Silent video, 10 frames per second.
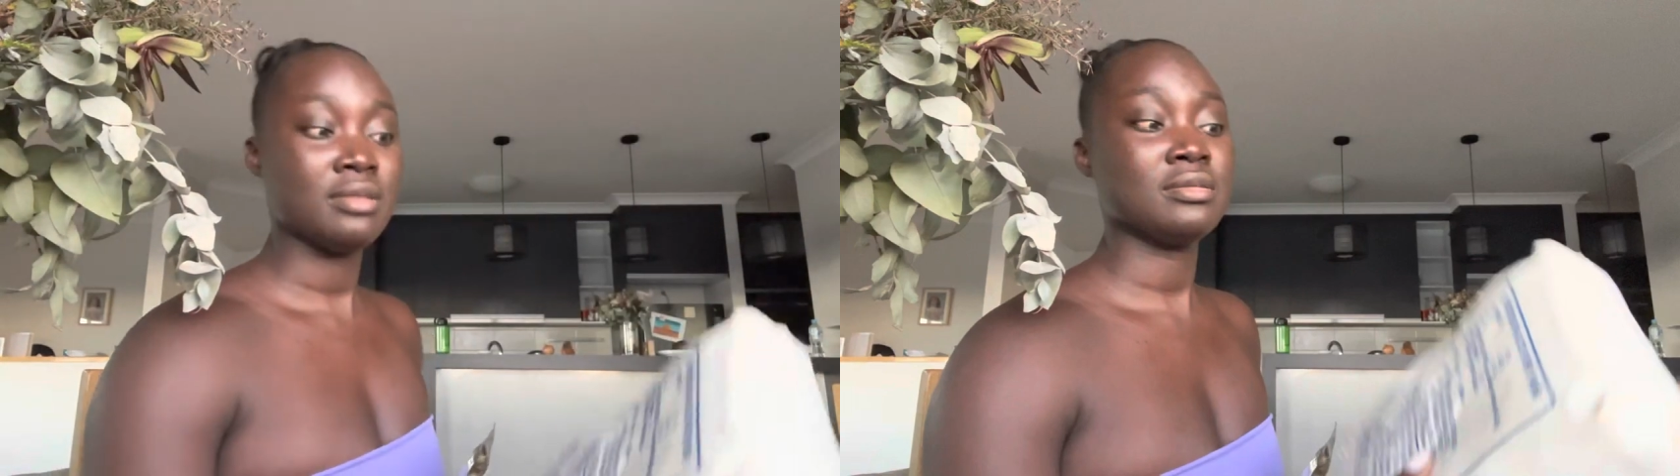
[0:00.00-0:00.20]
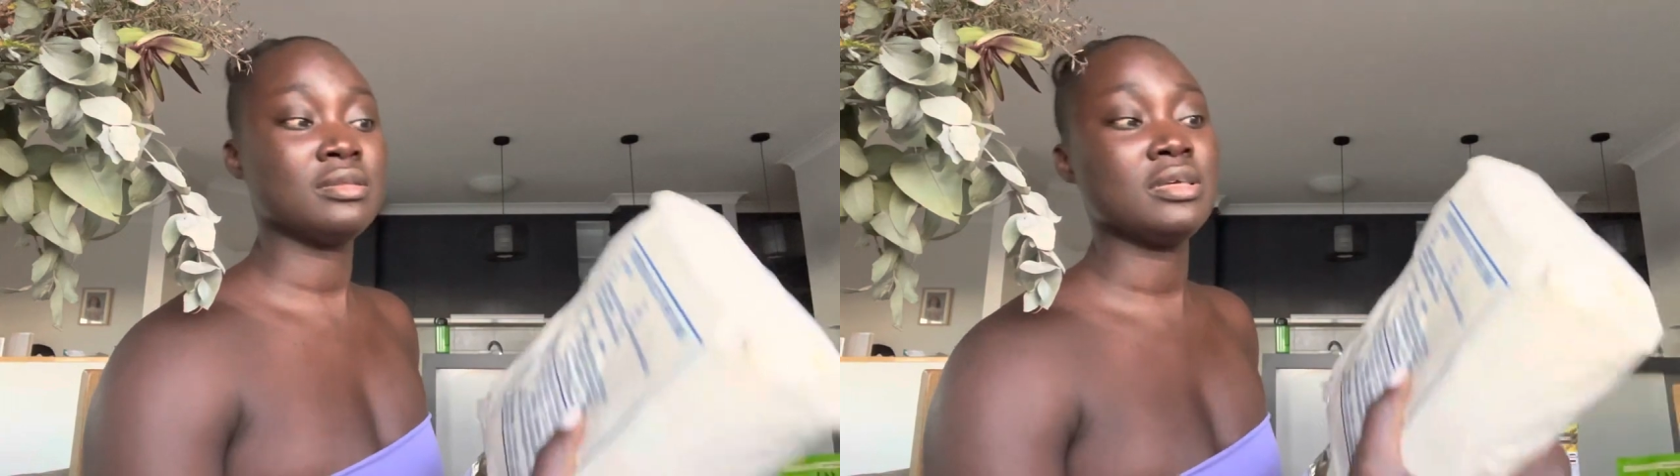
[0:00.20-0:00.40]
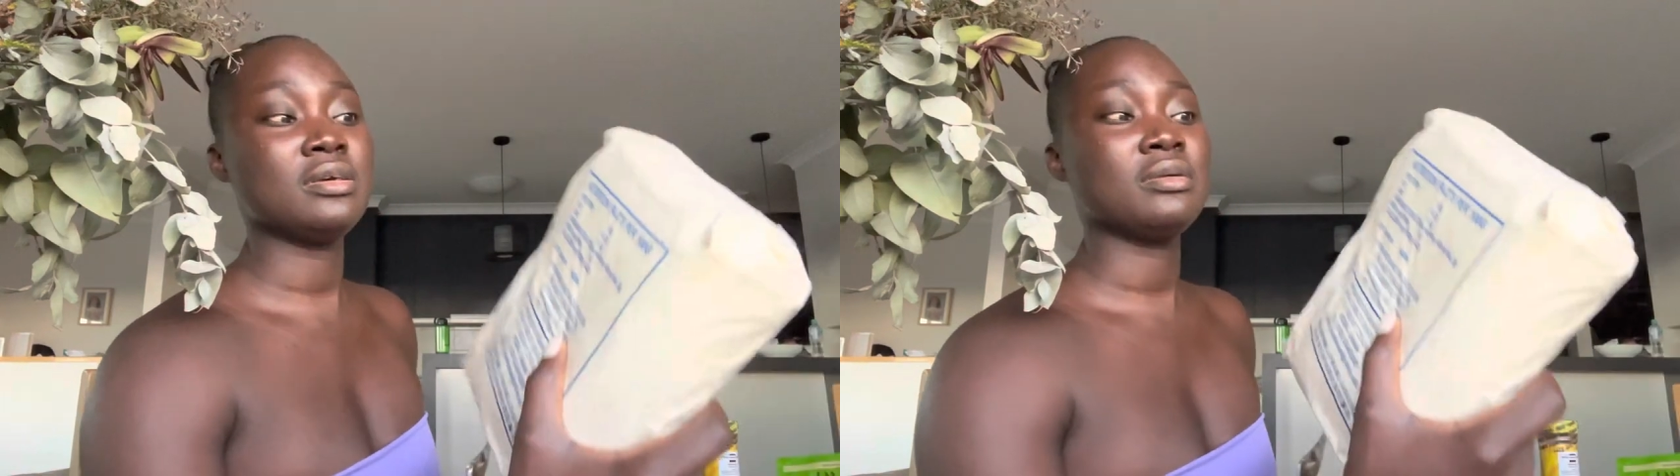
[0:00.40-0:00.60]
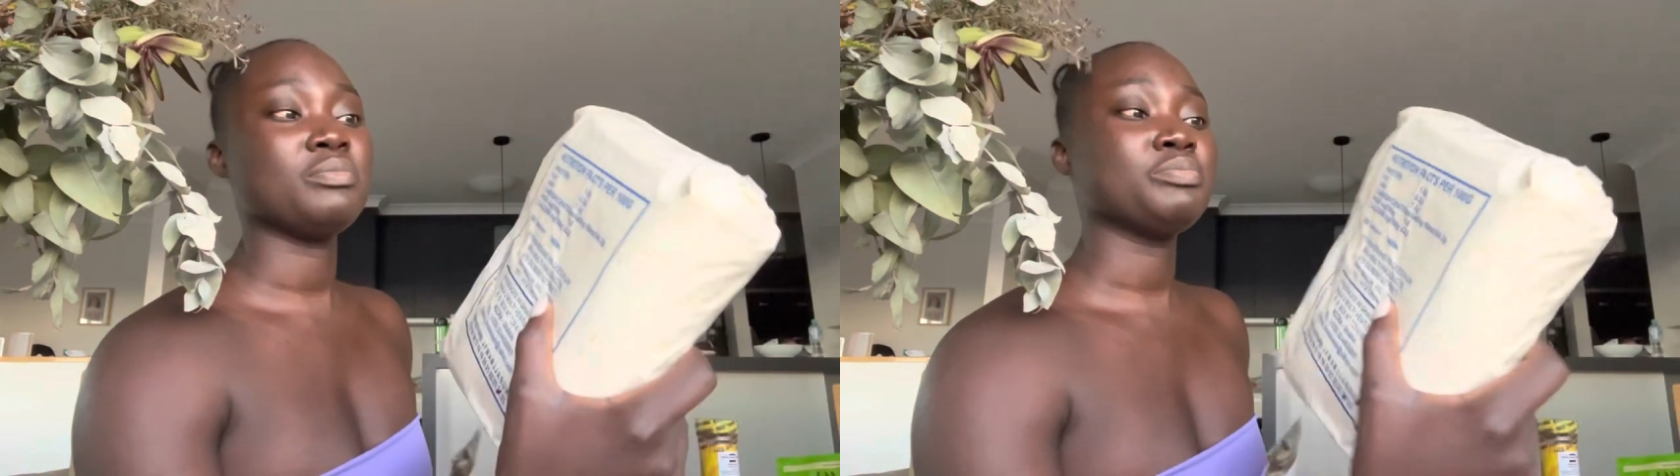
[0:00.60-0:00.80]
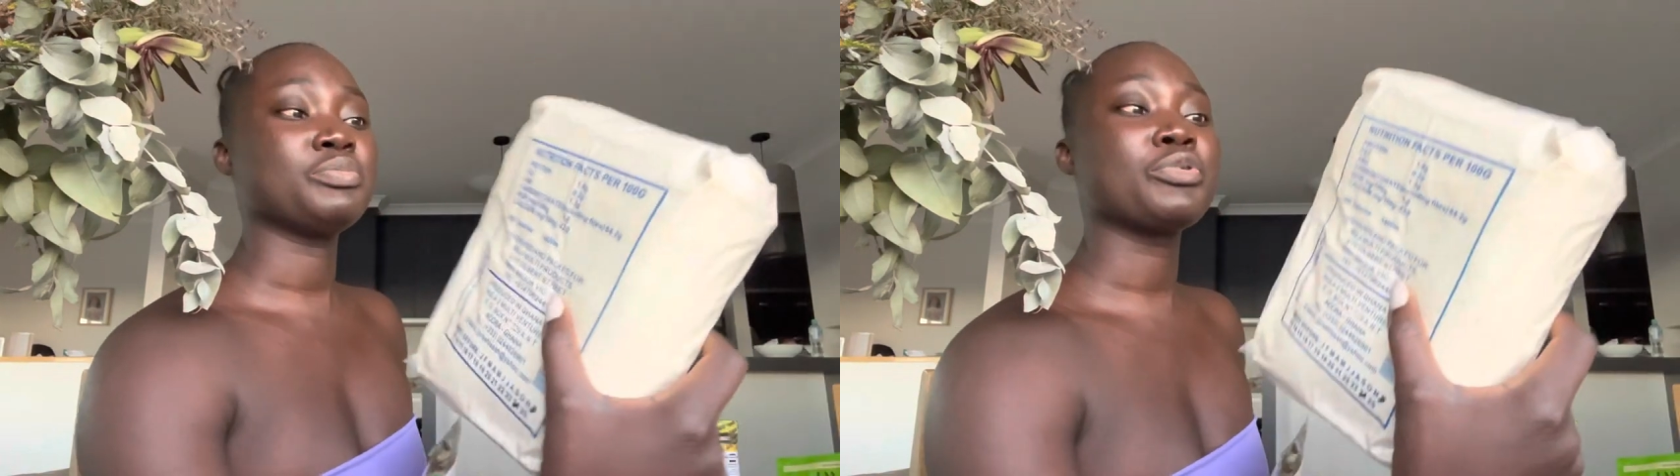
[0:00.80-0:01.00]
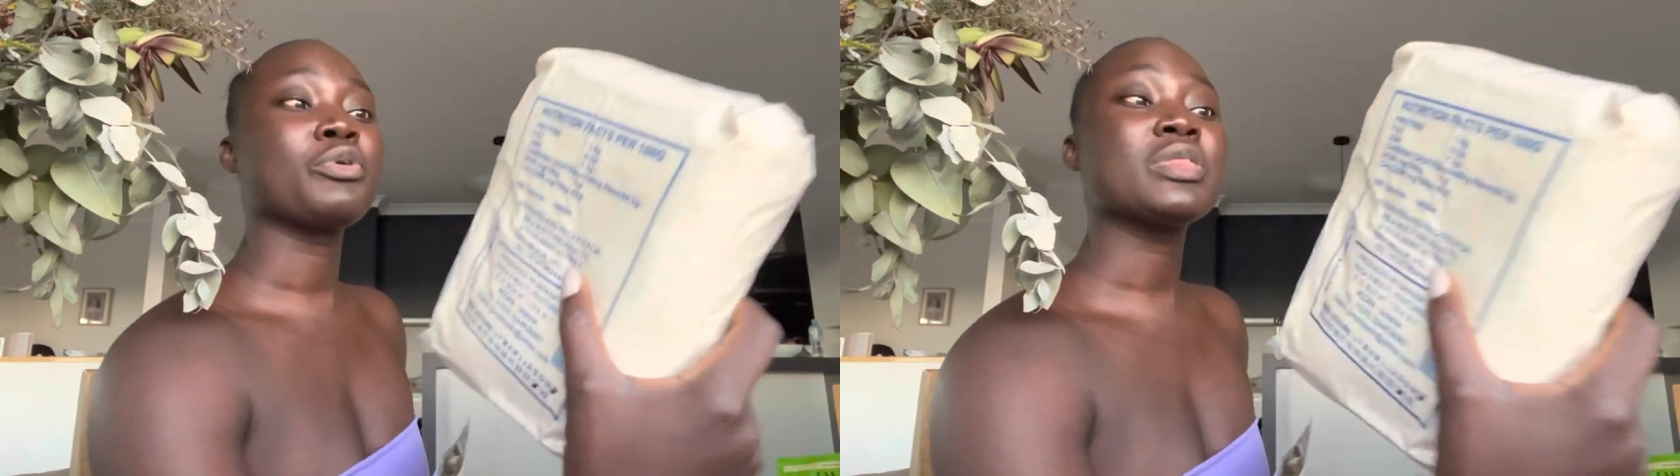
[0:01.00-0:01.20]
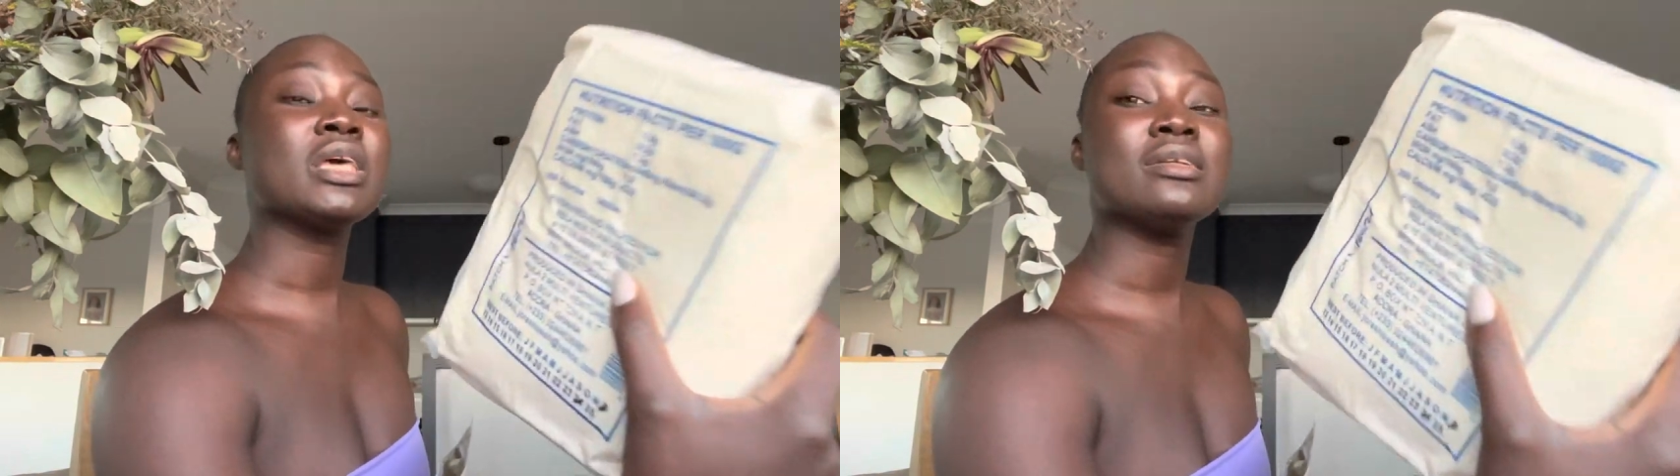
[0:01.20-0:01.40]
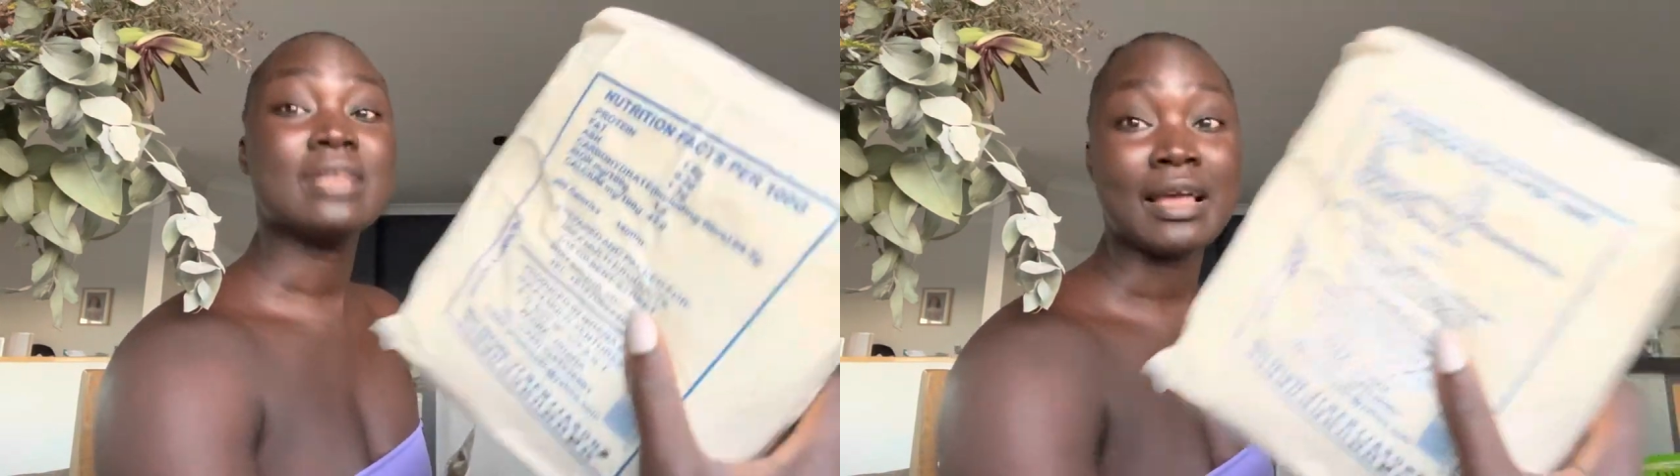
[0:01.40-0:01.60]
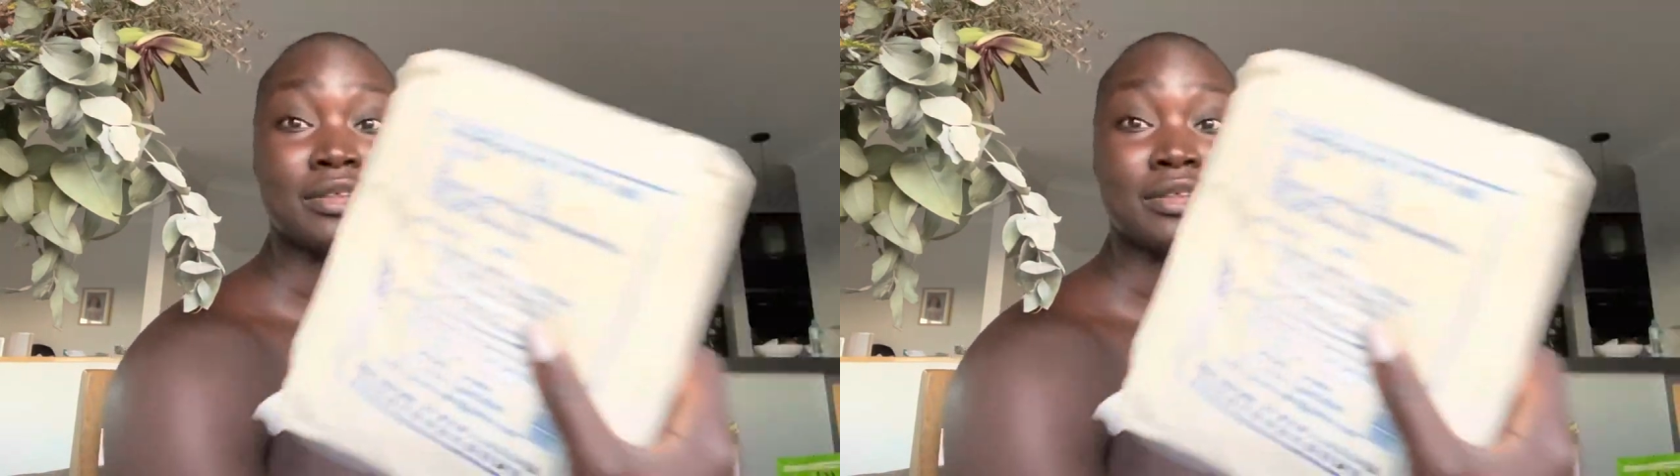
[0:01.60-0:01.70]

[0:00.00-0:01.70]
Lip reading: the protein, like